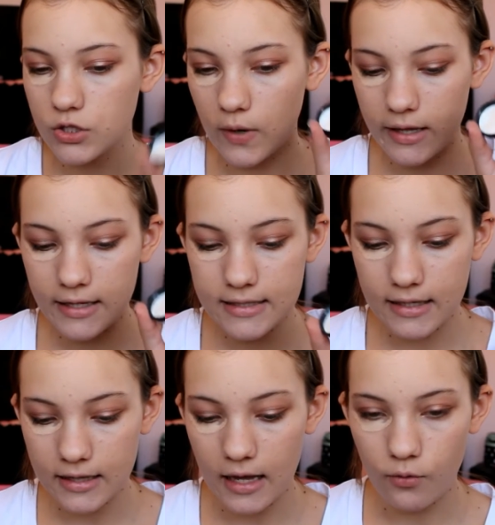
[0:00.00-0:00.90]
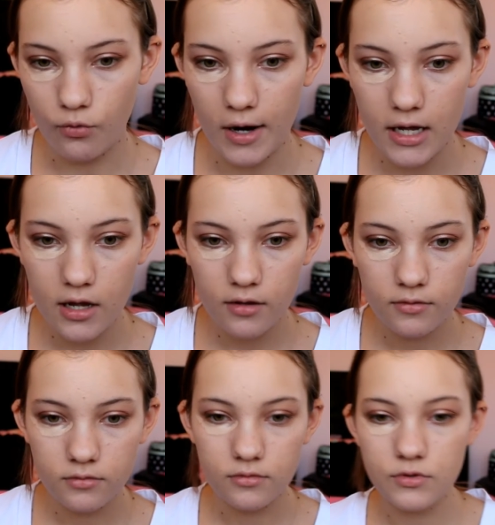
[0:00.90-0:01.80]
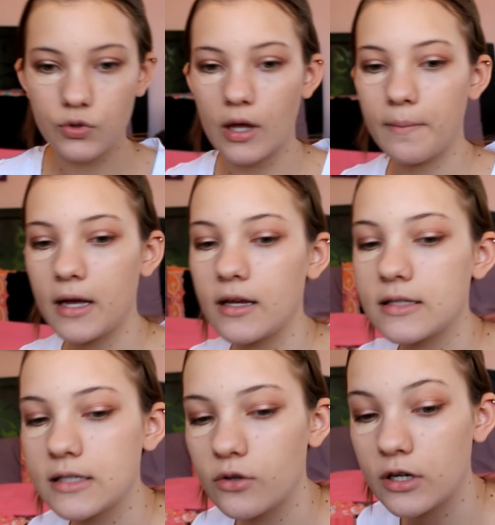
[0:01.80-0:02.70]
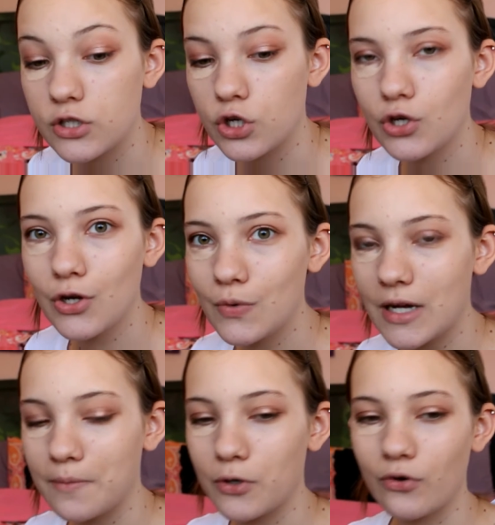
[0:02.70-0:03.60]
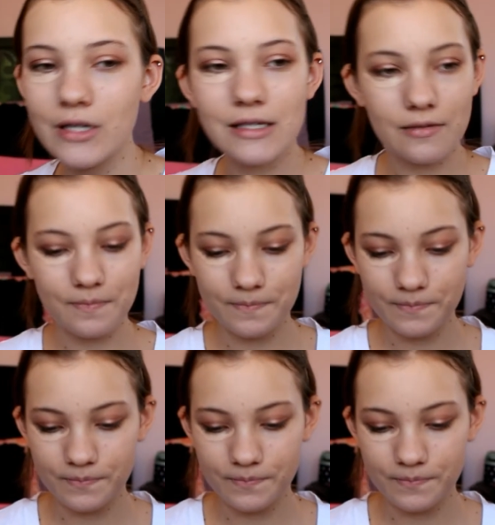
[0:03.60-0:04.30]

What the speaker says: So I like to get that ready so that my concealer has no time to crease.